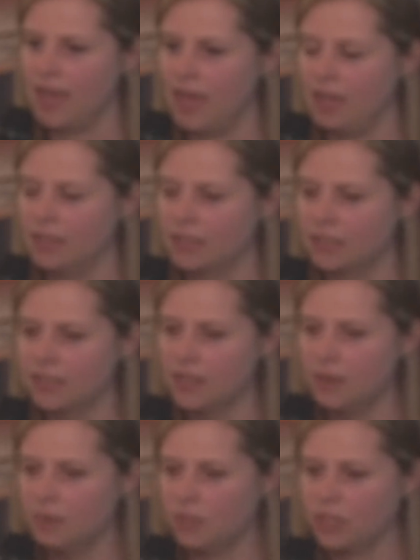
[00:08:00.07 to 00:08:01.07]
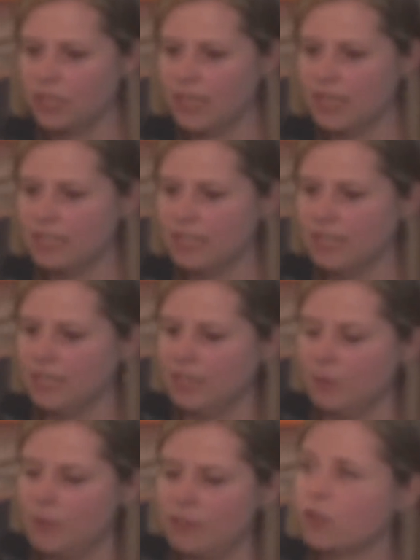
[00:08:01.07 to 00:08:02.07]
had was looking at
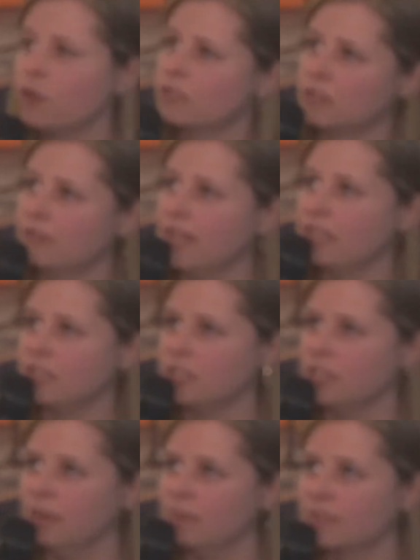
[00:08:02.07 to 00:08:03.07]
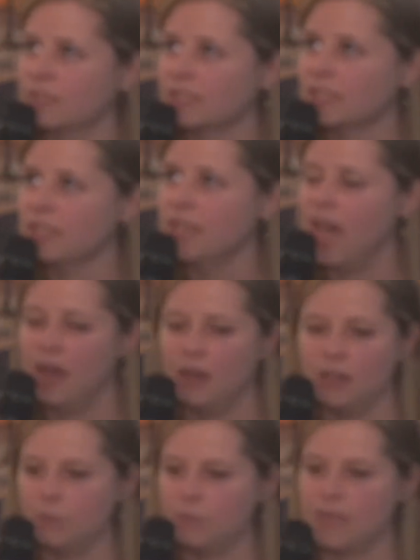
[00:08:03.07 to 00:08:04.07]
dealing with toxic relationships.
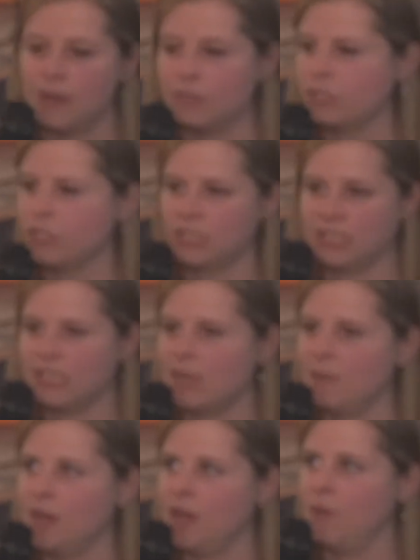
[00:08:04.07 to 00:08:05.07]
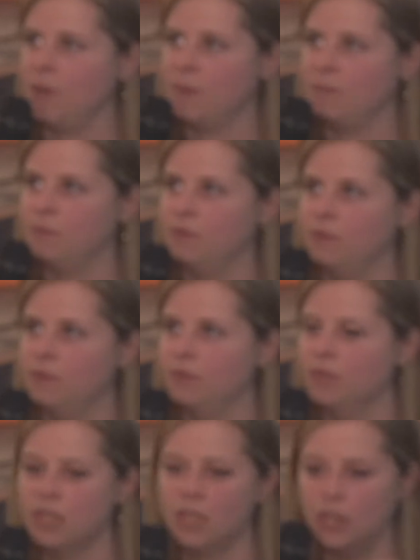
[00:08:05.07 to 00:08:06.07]
And that was just a seminar where people
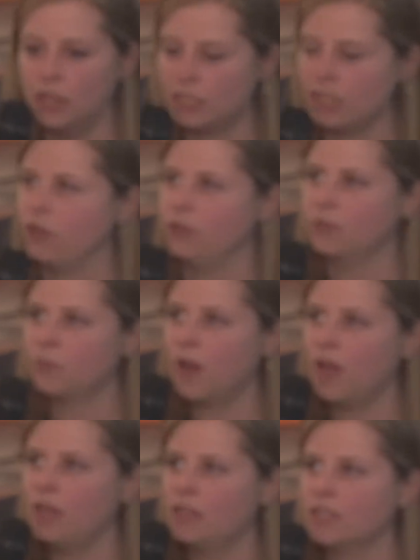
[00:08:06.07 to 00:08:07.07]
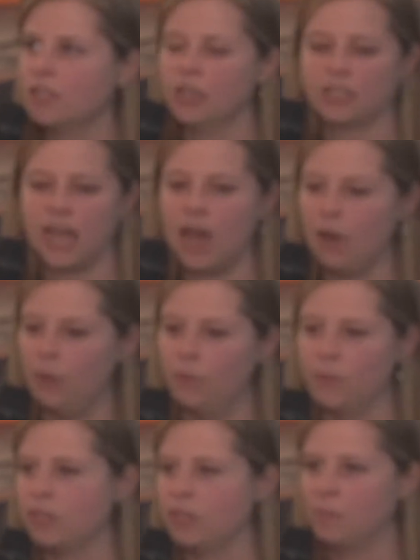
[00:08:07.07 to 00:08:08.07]
looked at God's word, looked how
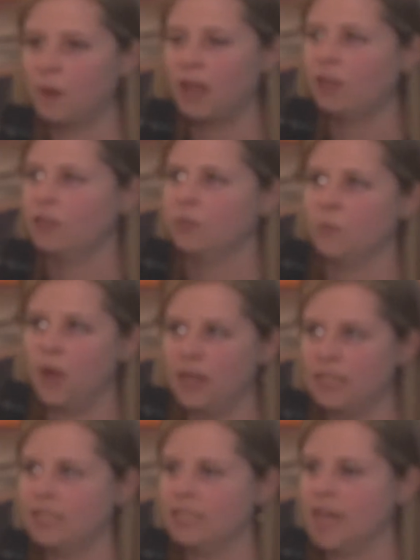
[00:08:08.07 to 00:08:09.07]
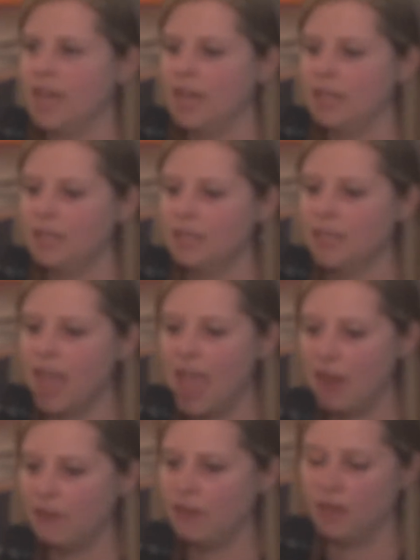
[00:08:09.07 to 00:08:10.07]
we could apply God's word into that
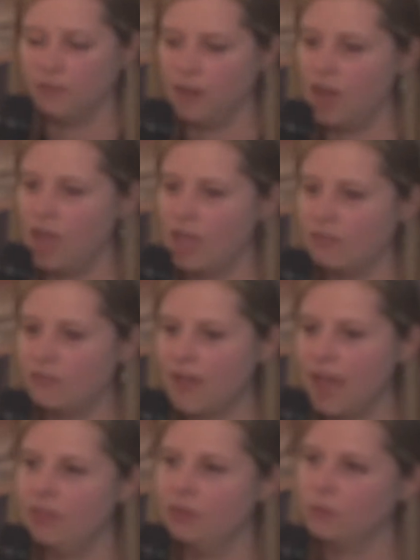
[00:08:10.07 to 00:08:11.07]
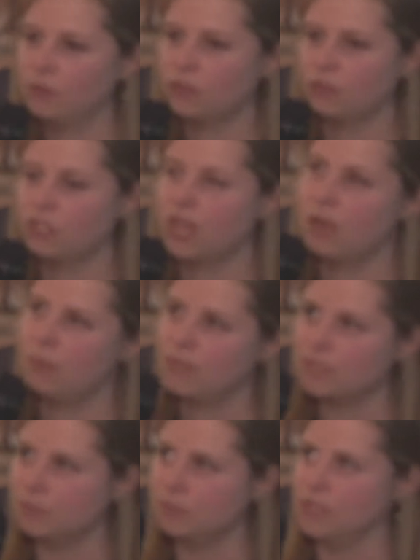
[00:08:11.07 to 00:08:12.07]
area of life, and then also share
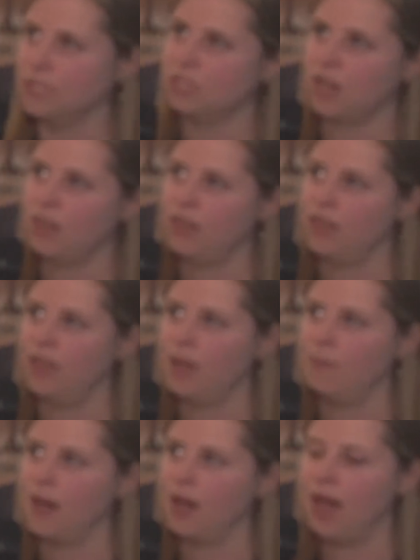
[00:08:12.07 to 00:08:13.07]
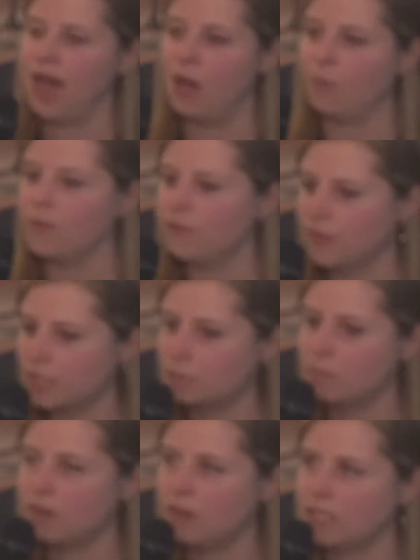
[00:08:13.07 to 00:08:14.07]
wisdom with each other about how we've
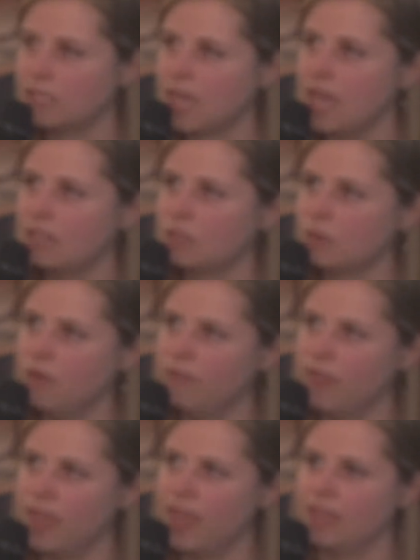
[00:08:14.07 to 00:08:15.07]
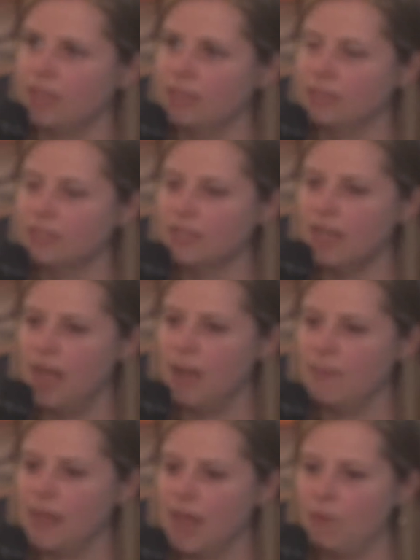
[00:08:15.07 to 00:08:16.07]
experienced that sort of thing,
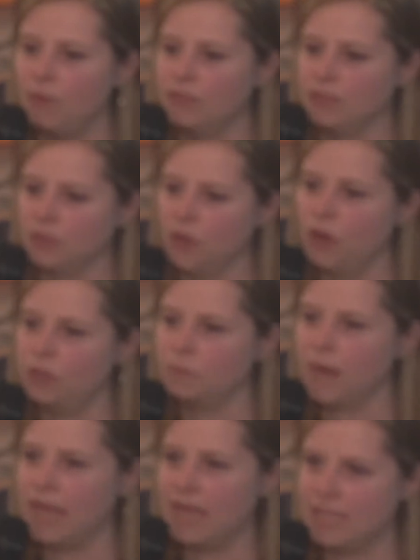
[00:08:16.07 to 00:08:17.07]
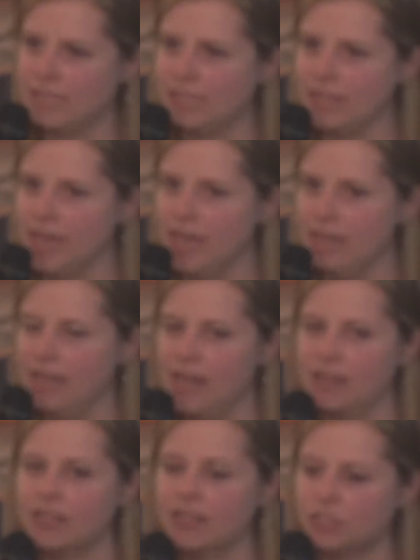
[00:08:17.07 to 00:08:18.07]
and how we've seen God play into that.
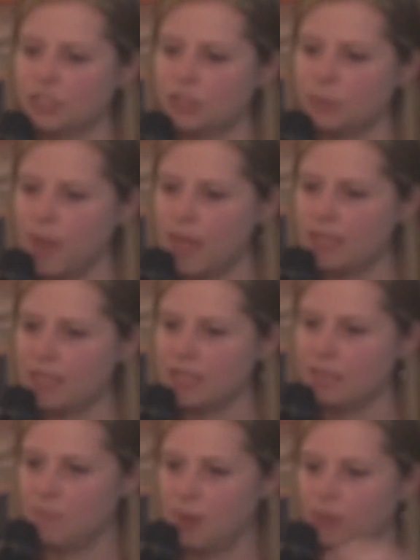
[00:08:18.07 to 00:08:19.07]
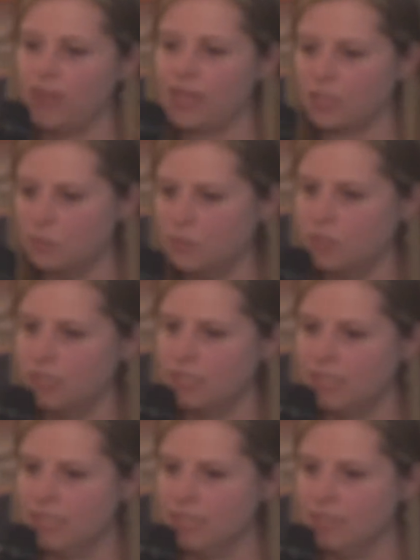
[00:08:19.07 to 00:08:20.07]
And I think just the way that they built that
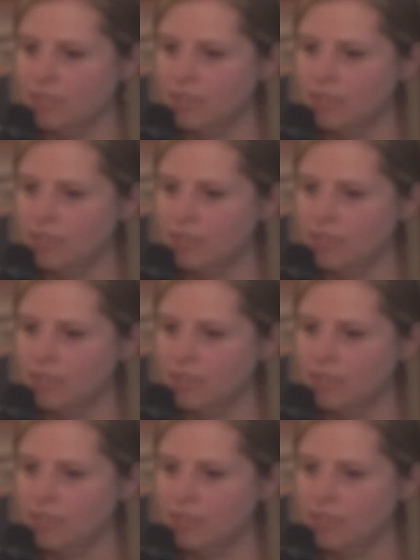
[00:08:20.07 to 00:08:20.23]
community,